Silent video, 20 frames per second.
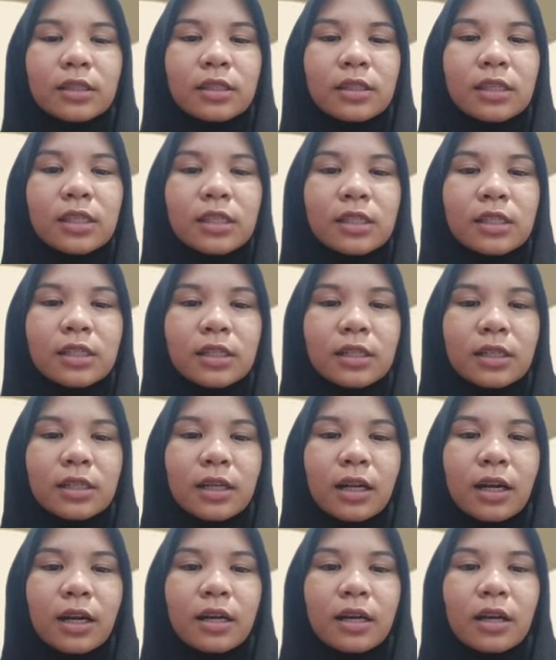teacher
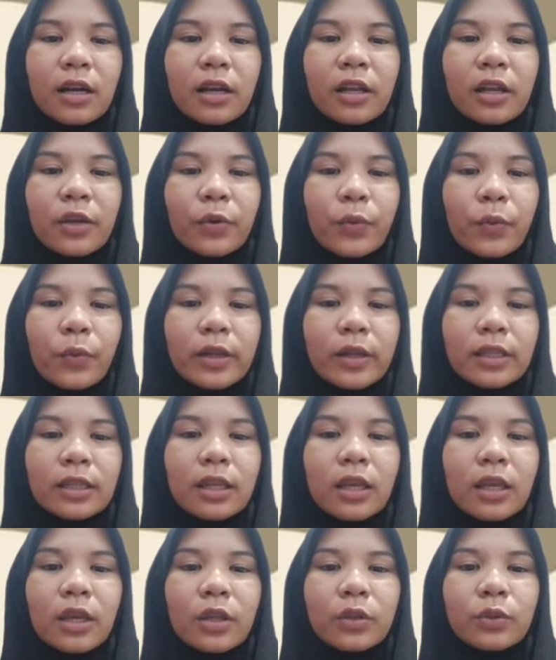are required
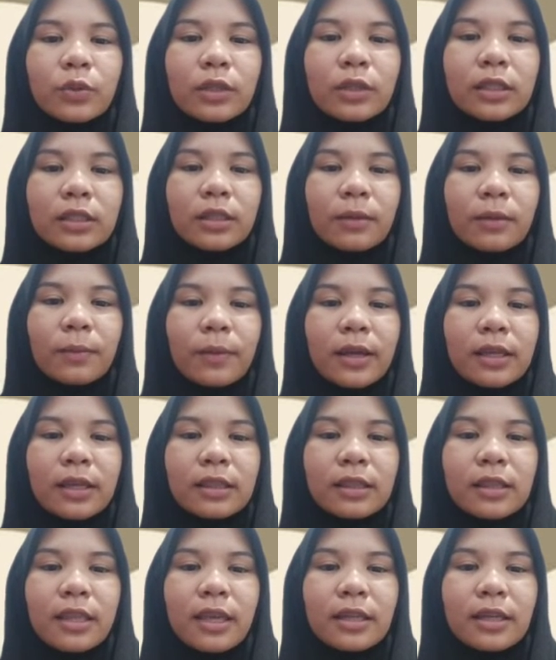to
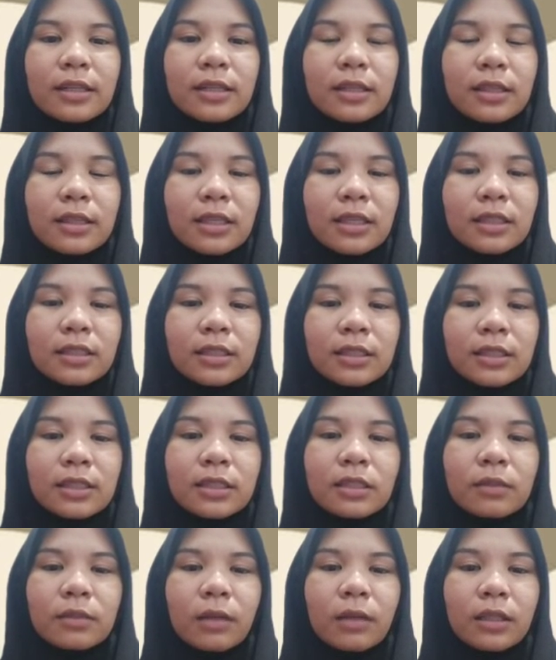determine their
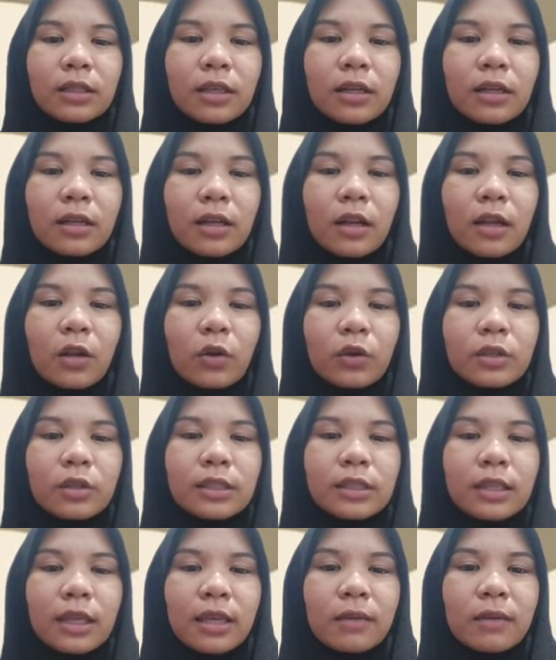teaching material
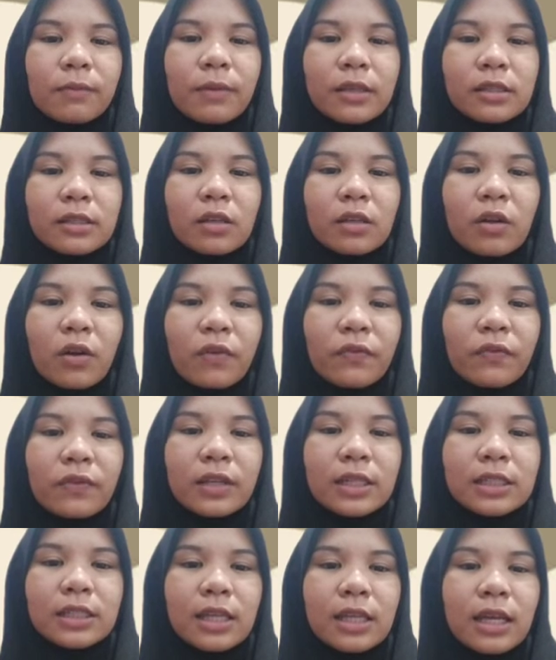on the basis of
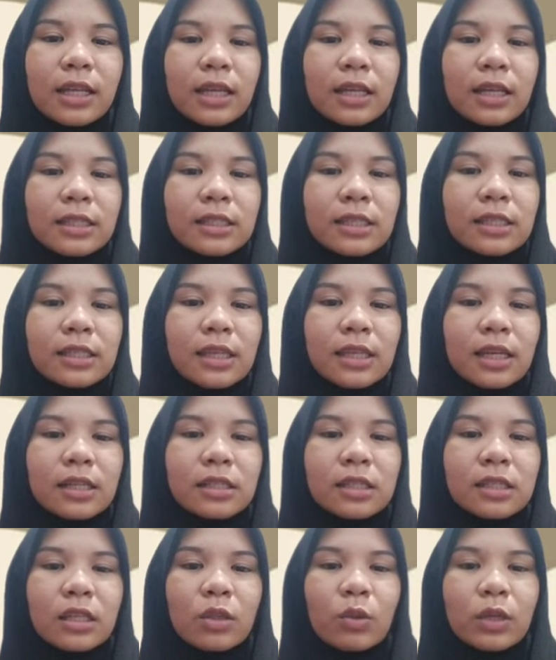needs analysis and
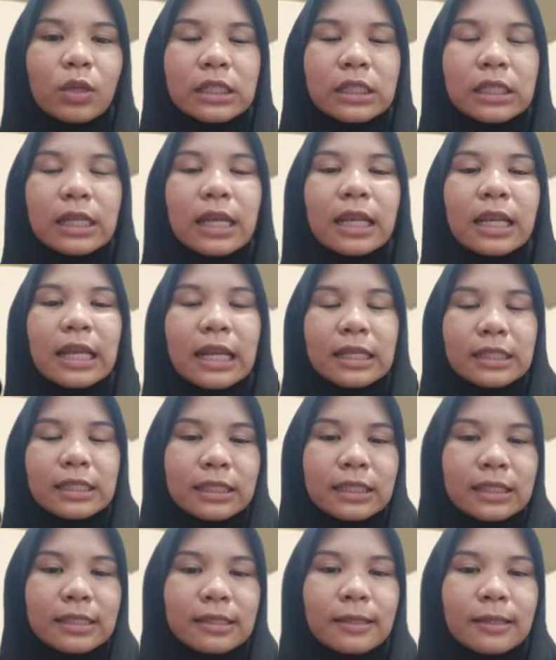situation analysis.
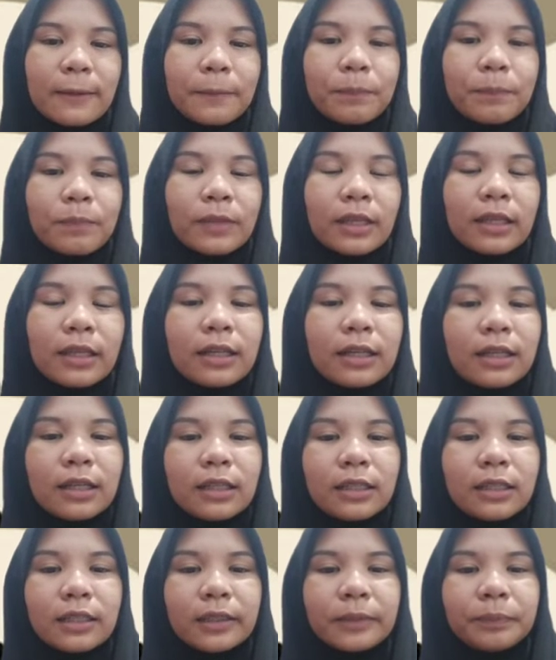
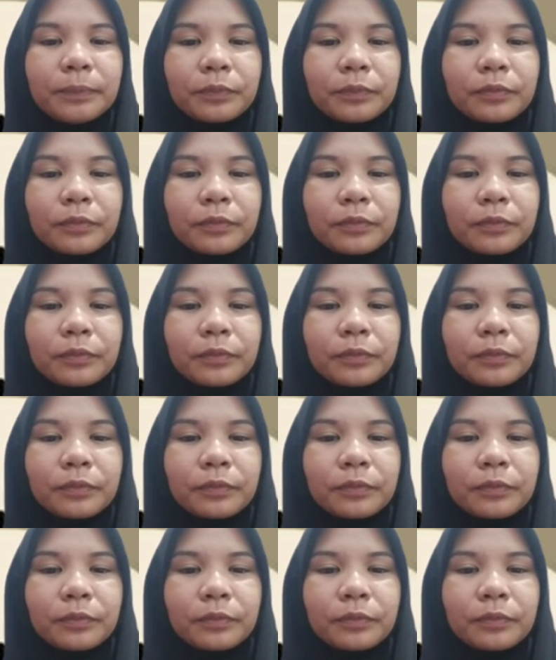Uh,